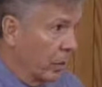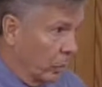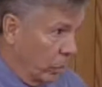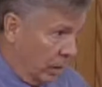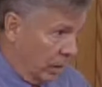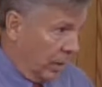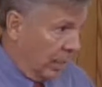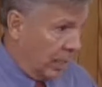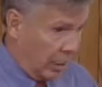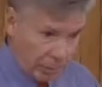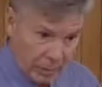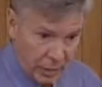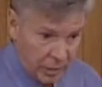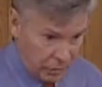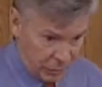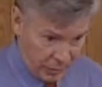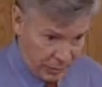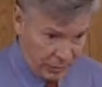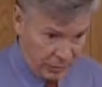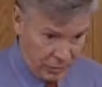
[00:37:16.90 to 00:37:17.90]
will allow me to
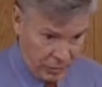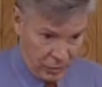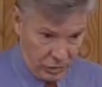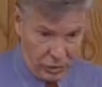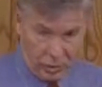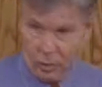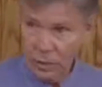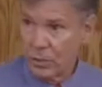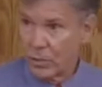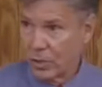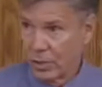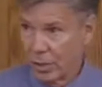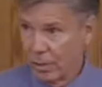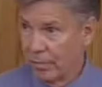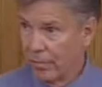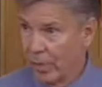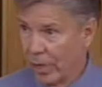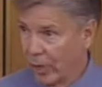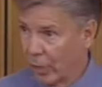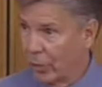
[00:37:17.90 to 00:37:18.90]
transition instead of
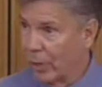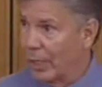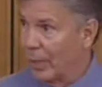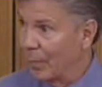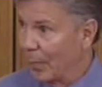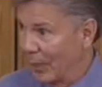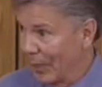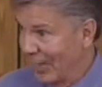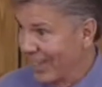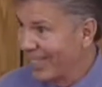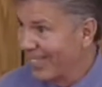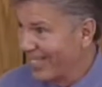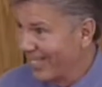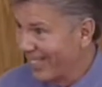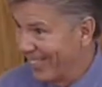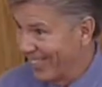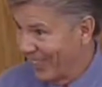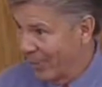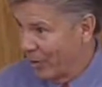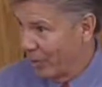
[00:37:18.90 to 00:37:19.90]
firing me,
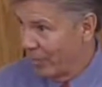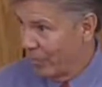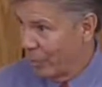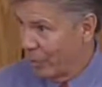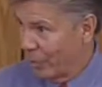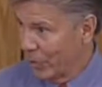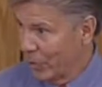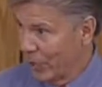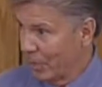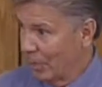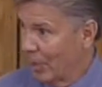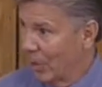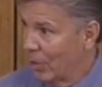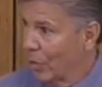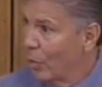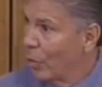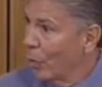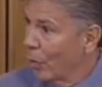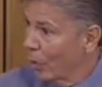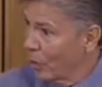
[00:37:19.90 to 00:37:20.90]
and forcing me to
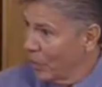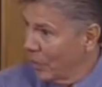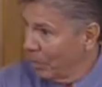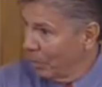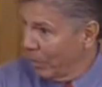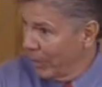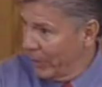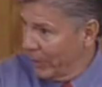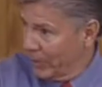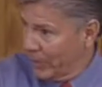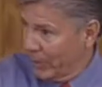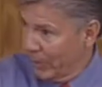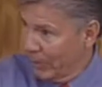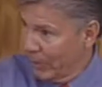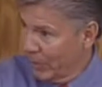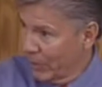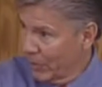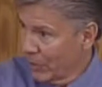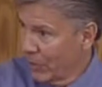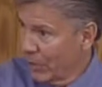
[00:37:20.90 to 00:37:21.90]
go work someplace
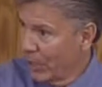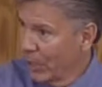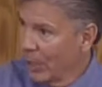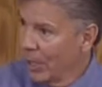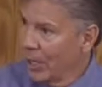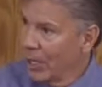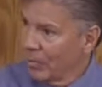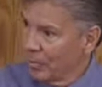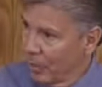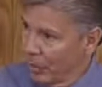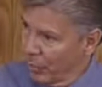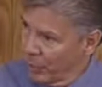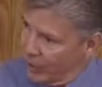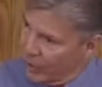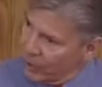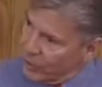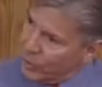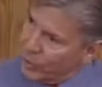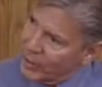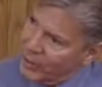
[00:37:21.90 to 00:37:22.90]
else. But when
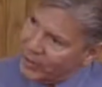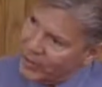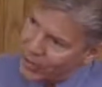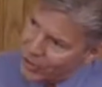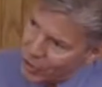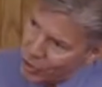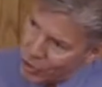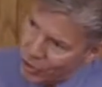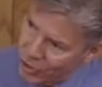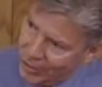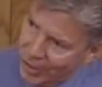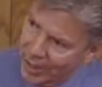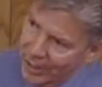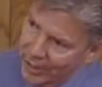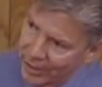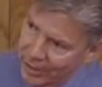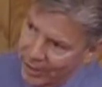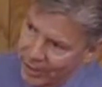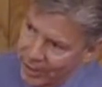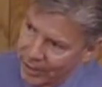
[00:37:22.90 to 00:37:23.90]
I transition,
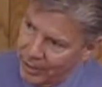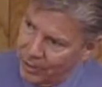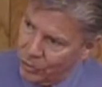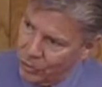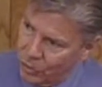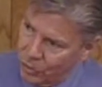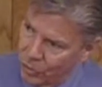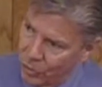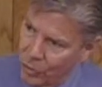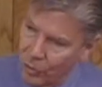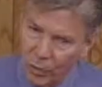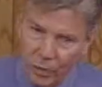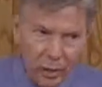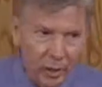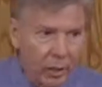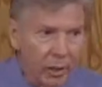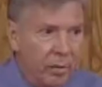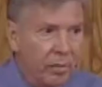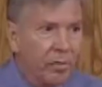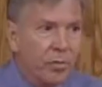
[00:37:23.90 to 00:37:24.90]
I need to
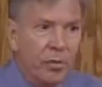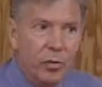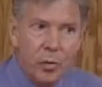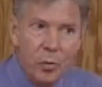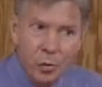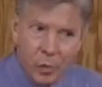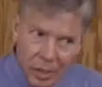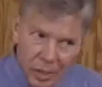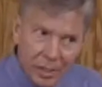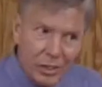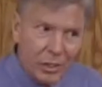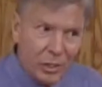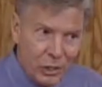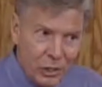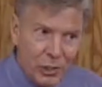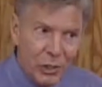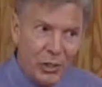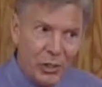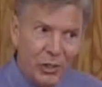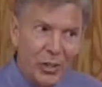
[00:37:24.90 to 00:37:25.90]
live for 1
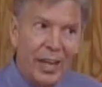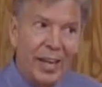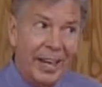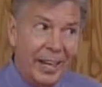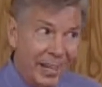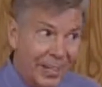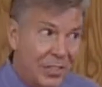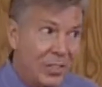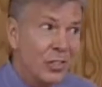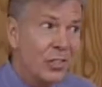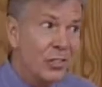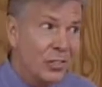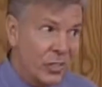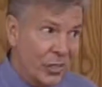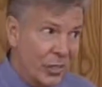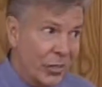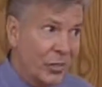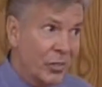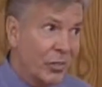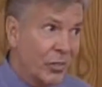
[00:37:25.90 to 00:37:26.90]
year as the
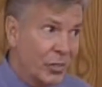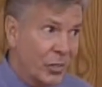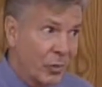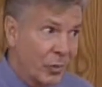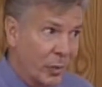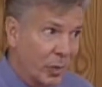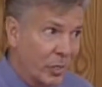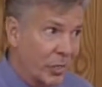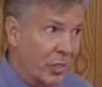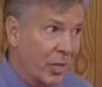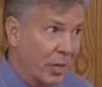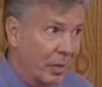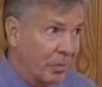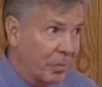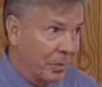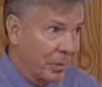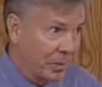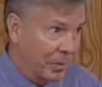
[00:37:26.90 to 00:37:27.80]
gender to which I'm